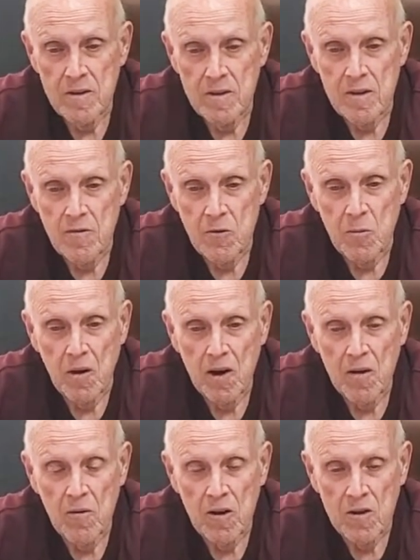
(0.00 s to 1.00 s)
If you
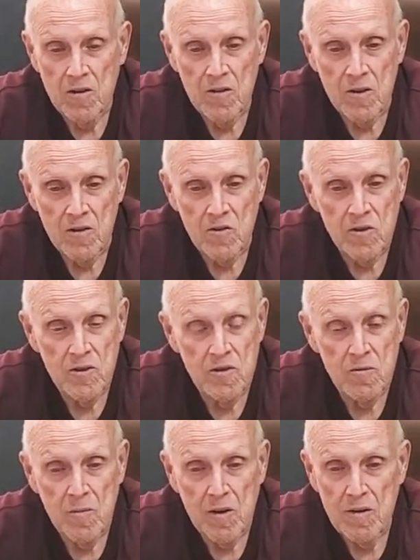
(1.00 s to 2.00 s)
buy a
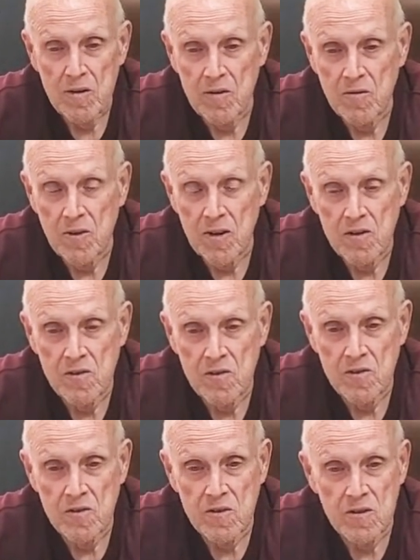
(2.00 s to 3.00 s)
cedar, my advice
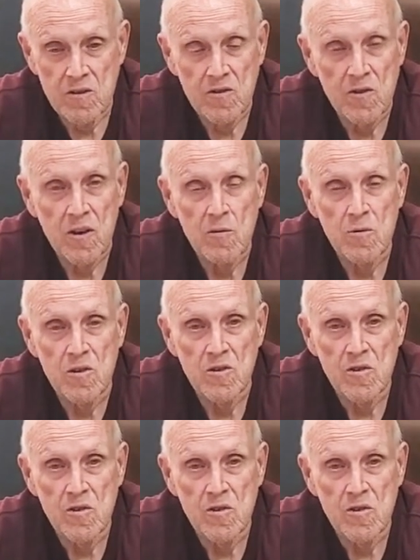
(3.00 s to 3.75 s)
is to decide what